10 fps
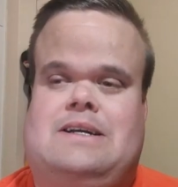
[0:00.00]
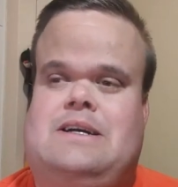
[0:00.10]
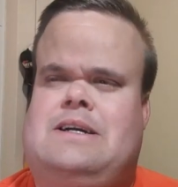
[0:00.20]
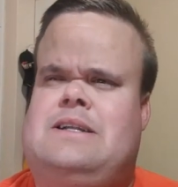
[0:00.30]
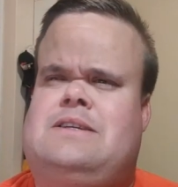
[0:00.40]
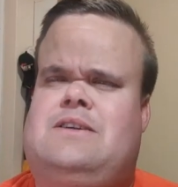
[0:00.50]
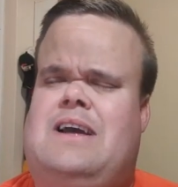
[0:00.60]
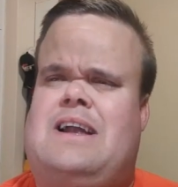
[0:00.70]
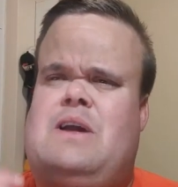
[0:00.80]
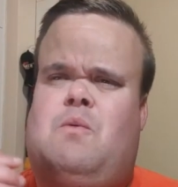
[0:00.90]
kick,
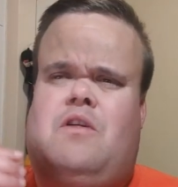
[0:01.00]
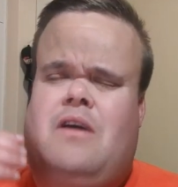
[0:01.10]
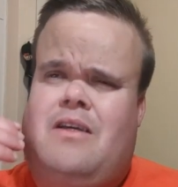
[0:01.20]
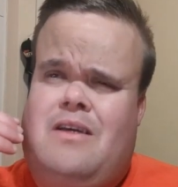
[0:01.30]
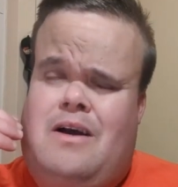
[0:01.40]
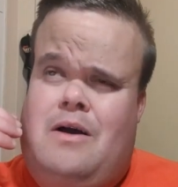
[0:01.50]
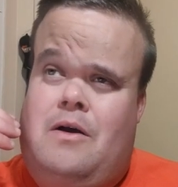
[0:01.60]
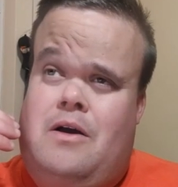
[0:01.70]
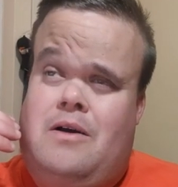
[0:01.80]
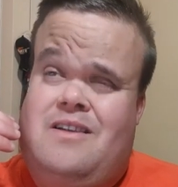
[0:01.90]
and he was
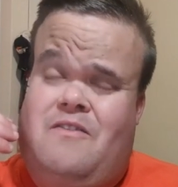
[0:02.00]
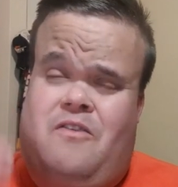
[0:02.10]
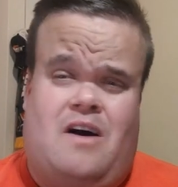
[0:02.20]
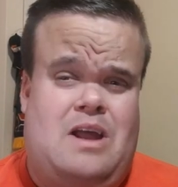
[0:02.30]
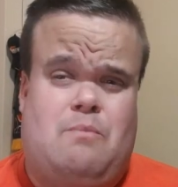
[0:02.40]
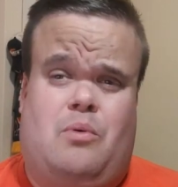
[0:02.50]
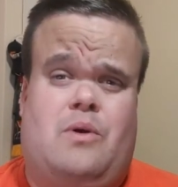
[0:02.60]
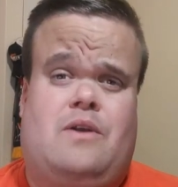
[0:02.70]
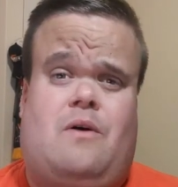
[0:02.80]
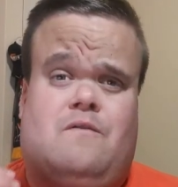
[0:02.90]
a defining
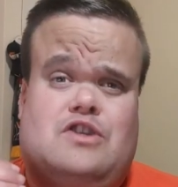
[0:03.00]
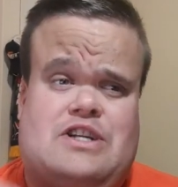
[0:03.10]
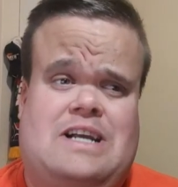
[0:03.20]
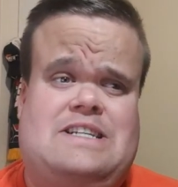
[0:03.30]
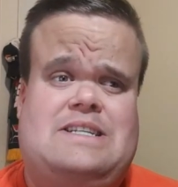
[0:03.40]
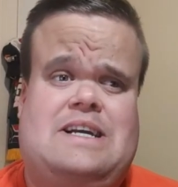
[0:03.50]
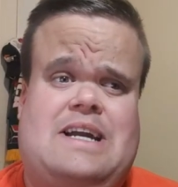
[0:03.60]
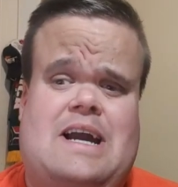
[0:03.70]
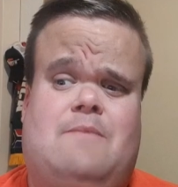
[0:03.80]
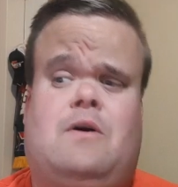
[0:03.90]
point of changing the
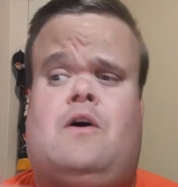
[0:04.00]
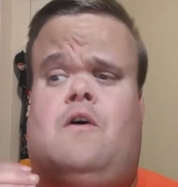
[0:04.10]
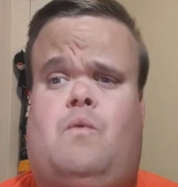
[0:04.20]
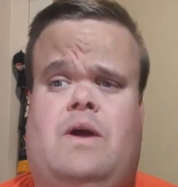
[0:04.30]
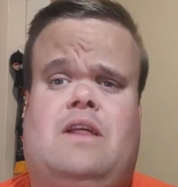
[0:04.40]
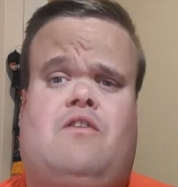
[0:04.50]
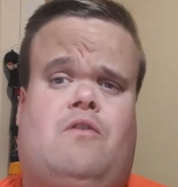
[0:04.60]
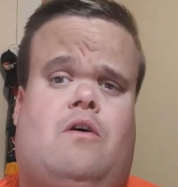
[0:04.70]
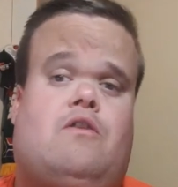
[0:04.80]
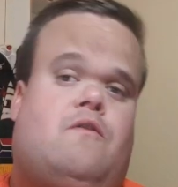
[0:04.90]
game when it
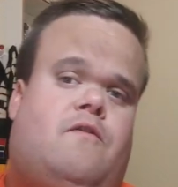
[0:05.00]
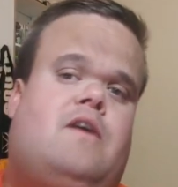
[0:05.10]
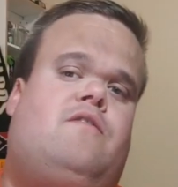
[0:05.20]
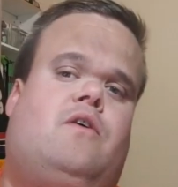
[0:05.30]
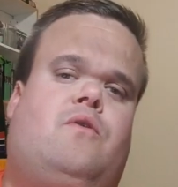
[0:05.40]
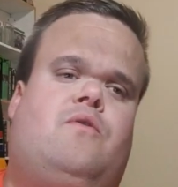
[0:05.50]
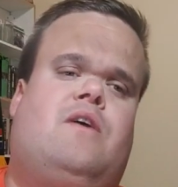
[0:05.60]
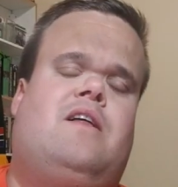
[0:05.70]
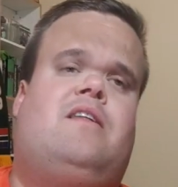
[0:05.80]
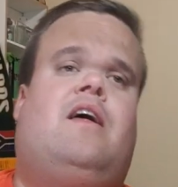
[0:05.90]
started to favour the
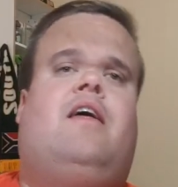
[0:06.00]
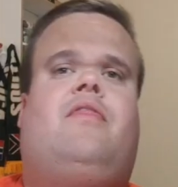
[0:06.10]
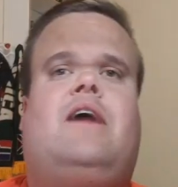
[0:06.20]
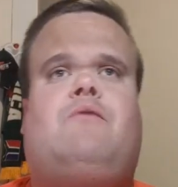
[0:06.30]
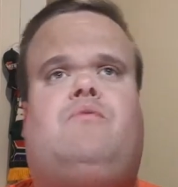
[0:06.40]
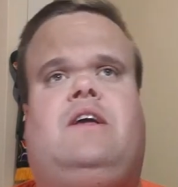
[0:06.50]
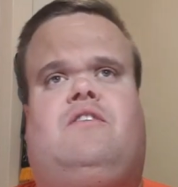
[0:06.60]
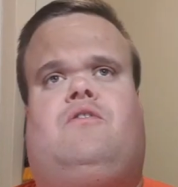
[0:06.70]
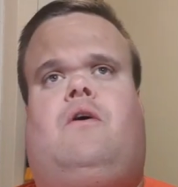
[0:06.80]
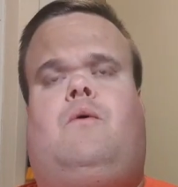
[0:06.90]
Crusaders. That
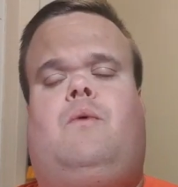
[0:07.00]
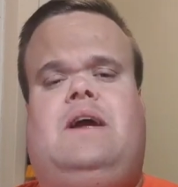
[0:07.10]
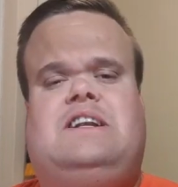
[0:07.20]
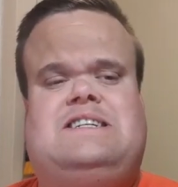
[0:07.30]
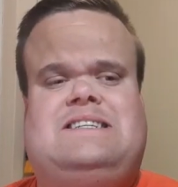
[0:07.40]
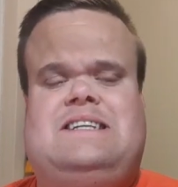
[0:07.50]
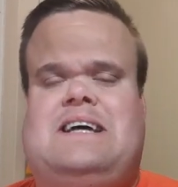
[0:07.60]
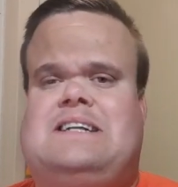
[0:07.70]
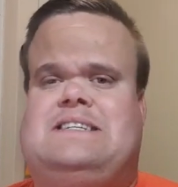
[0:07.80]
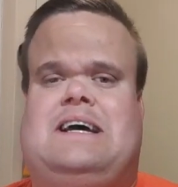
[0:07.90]
restart where he just did
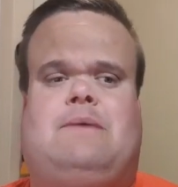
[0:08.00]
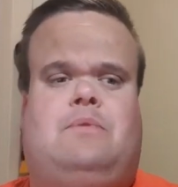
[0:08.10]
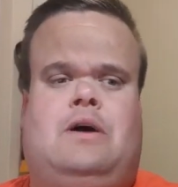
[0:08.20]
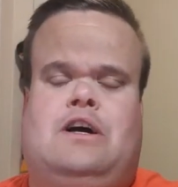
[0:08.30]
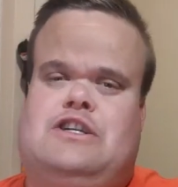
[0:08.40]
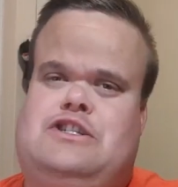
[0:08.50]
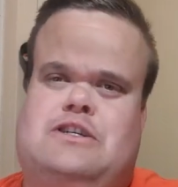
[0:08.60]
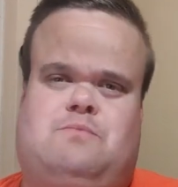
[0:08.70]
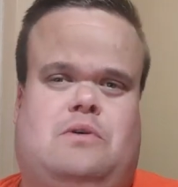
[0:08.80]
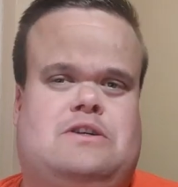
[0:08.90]
that tap
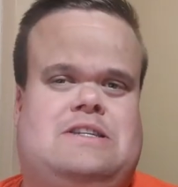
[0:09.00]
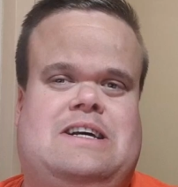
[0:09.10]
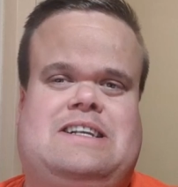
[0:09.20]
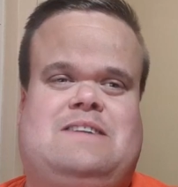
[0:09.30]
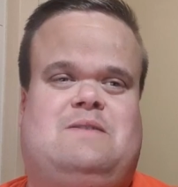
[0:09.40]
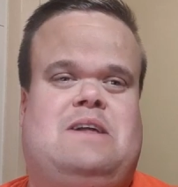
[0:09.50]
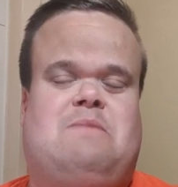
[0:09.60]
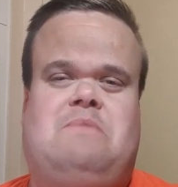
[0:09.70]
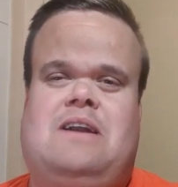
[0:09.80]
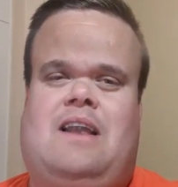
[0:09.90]
just past
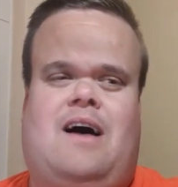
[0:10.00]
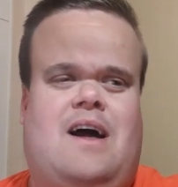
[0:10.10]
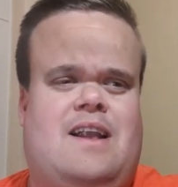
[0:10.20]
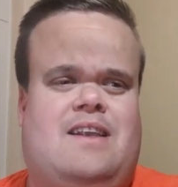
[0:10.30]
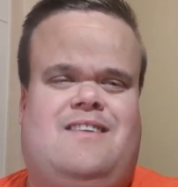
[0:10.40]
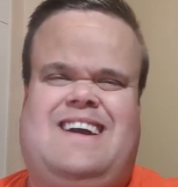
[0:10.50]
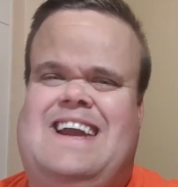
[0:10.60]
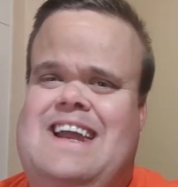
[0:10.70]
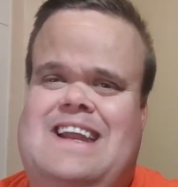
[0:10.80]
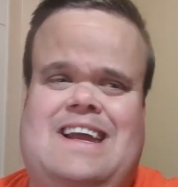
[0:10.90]
that middle line to
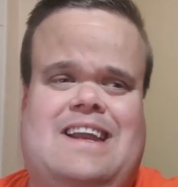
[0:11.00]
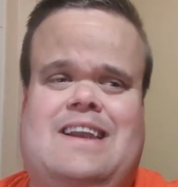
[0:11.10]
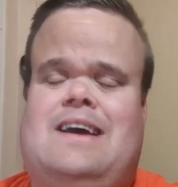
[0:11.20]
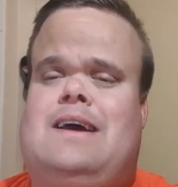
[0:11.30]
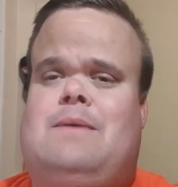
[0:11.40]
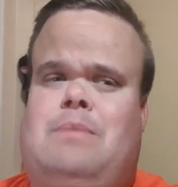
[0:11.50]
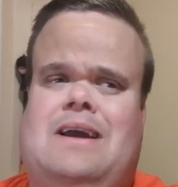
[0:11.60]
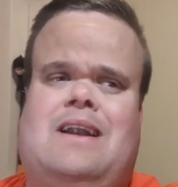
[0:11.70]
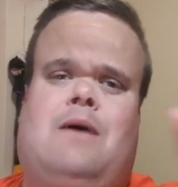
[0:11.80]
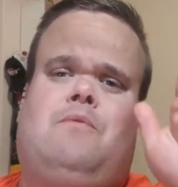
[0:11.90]
get it in,
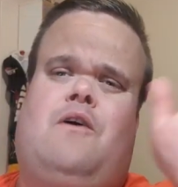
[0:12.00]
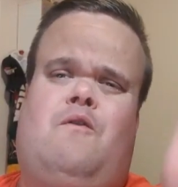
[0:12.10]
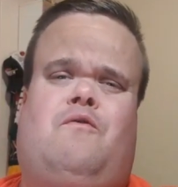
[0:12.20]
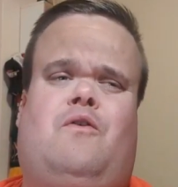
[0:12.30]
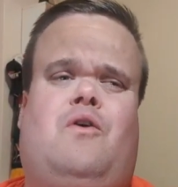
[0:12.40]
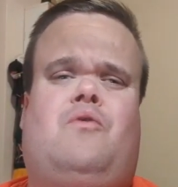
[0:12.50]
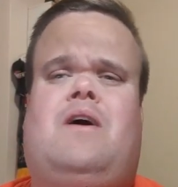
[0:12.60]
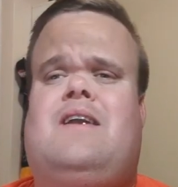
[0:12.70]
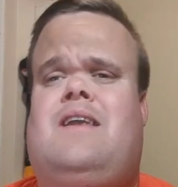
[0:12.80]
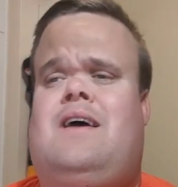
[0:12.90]
pick it up, go for a
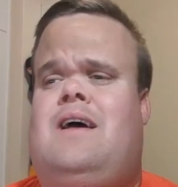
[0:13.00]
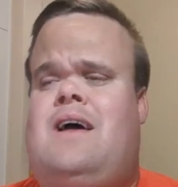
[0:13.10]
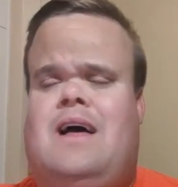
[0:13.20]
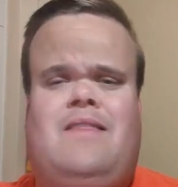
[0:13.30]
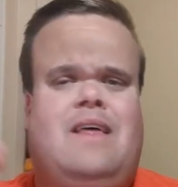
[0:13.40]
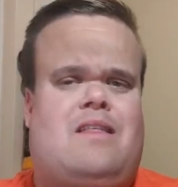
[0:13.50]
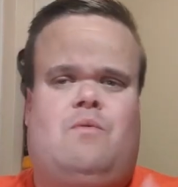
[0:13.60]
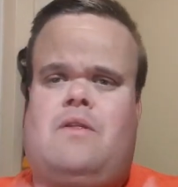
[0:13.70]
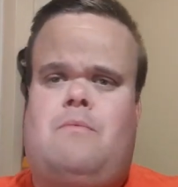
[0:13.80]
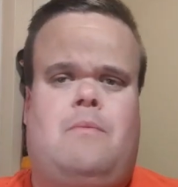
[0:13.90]
run. And that's
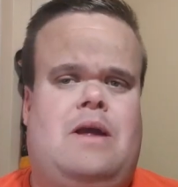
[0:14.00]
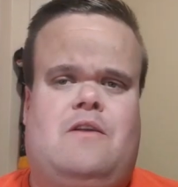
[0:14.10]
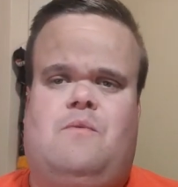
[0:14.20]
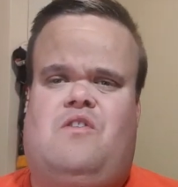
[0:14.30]
when the momentum